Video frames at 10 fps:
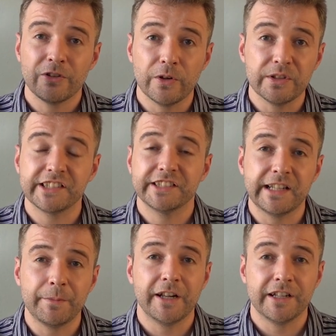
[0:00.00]
those
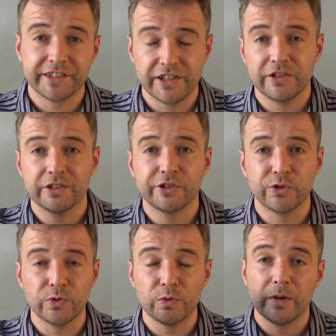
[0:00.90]
seminars that your
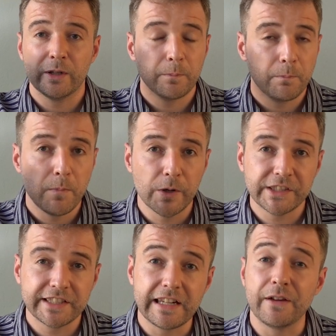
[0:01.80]
school will
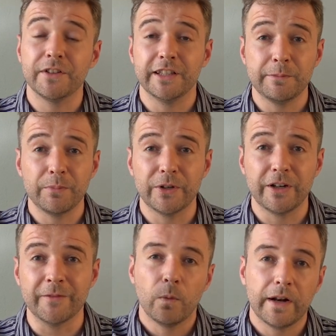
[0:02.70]
most definitely put
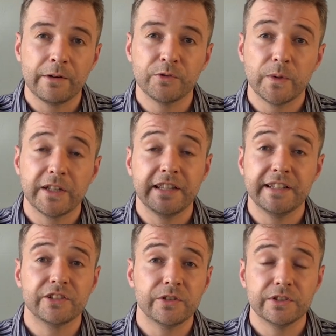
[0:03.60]
on. When I was working
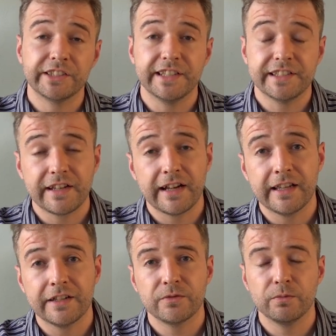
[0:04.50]
in schools in
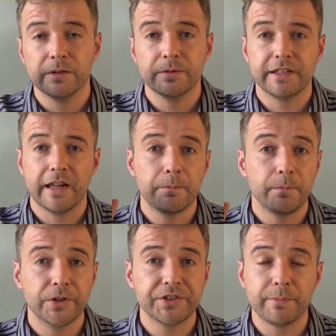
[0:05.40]
Thailand, we would get
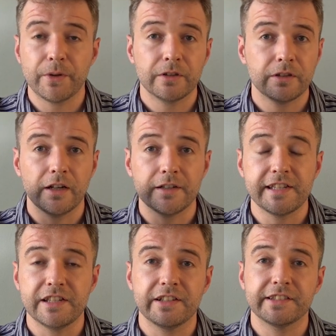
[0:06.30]
multiple
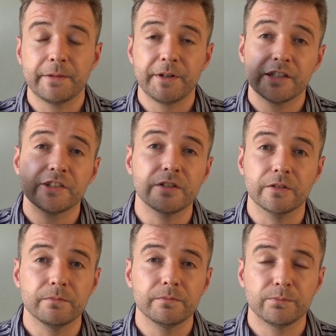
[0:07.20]
teaching seminars, so
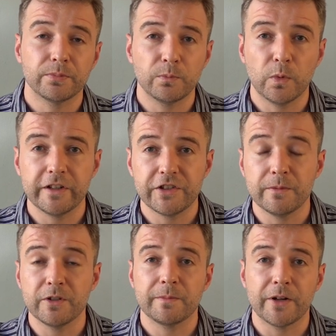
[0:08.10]
don't worry
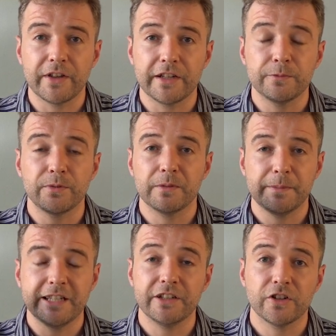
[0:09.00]
too much about that. You'll probably
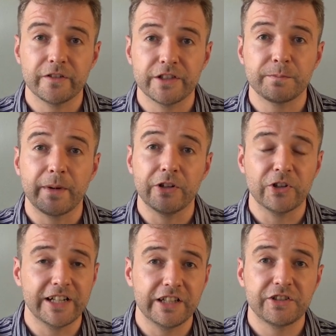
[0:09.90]
be encouraged by
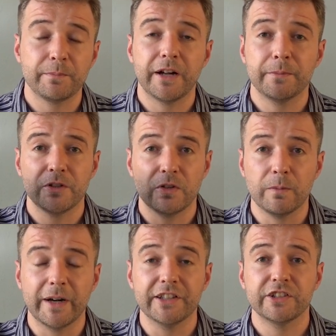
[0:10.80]
your English department
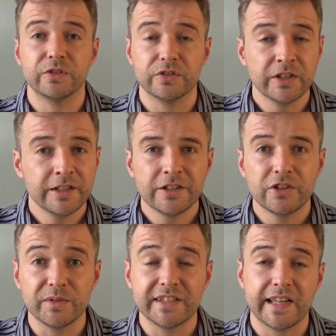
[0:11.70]
or by the school
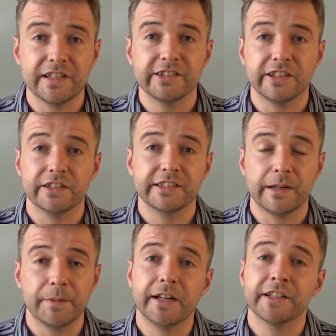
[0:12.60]
to attend certain
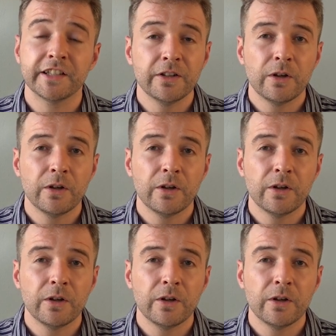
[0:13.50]
seminars